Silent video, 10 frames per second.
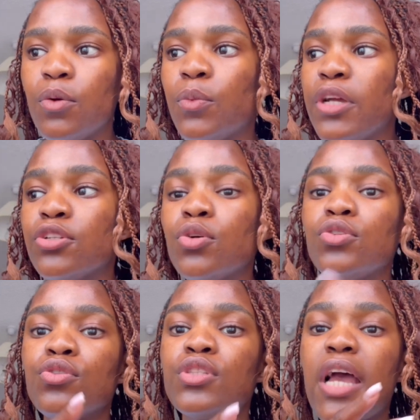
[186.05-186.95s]
where you don't
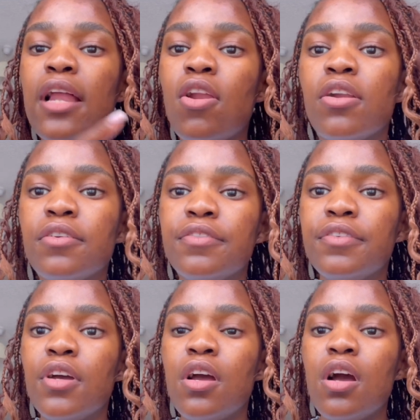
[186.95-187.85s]
use a lot of
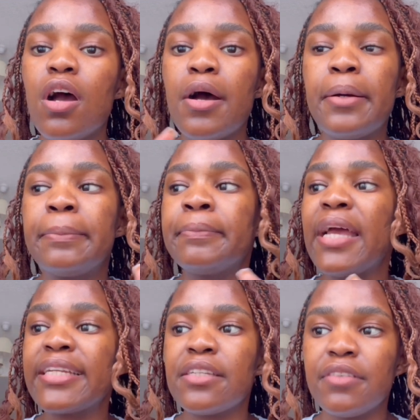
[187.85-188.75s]

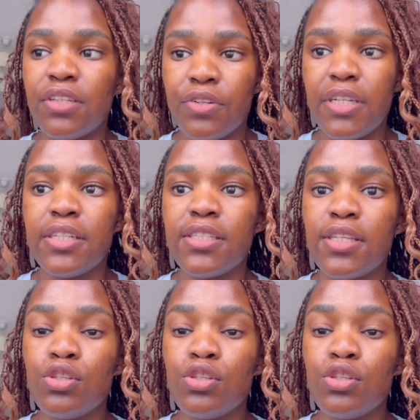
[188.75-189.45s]
active ingredients.